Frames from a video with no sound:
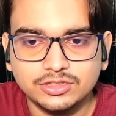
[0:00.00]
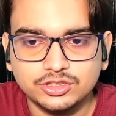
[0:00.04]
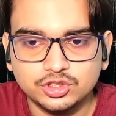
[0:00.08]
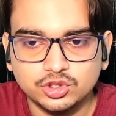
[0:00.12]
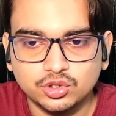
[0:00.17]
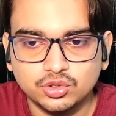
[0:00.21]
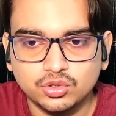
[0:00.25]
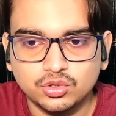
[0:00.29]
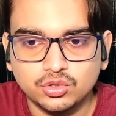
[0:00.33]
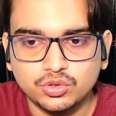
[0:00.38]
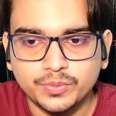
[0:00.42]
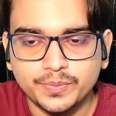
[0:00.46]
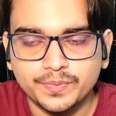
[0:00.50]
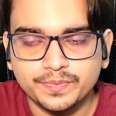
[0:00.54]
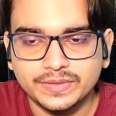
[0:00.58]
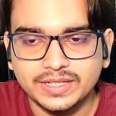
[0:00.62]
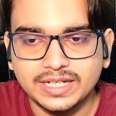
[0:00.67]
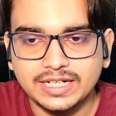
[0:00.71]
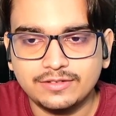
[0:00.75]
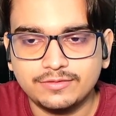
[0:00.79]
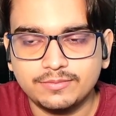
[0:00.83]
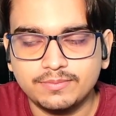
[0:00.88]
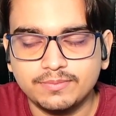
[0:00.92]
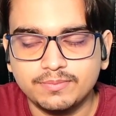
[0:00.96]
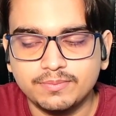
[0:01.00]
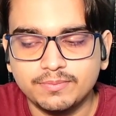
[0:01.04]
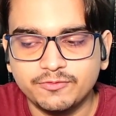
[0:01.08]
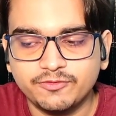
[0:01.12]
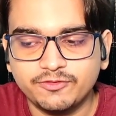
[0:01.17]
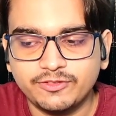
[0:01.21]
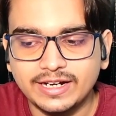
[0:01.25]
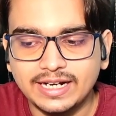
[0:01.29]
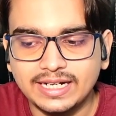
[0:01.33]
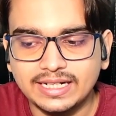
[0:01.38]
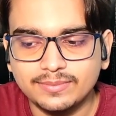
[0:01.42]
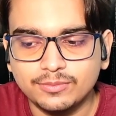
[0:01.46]
so it
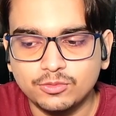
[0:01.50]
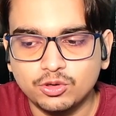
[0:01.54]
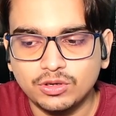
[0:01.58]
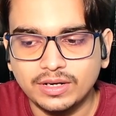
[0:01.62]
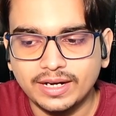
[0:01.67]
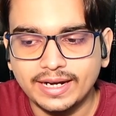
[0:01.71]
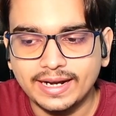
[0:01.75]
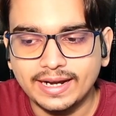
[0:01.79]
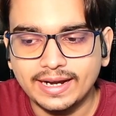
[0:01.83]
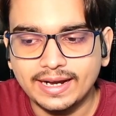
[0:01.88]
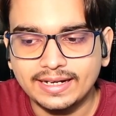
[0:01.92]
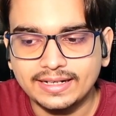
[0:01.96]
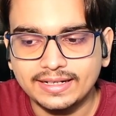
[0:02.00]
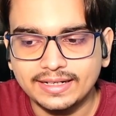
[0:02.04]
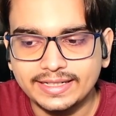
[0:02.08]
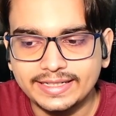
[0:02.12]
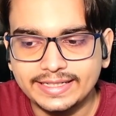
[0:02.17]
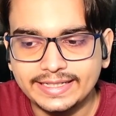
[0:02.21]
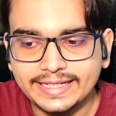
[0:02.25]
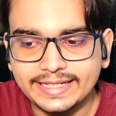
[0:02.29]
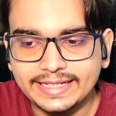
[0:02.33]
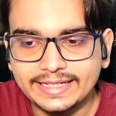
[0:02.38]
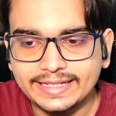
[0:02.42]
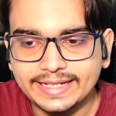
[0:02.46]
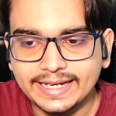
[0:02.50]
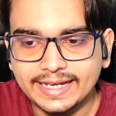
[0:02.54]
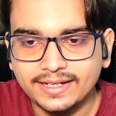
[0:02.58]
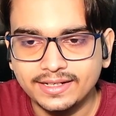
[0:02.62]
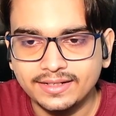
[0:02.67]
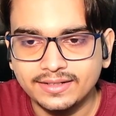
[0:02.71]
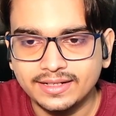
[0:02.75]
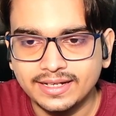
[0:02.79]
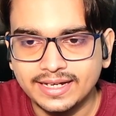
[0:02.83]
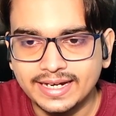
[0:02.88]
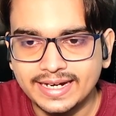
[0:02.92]
felt more like a tin can,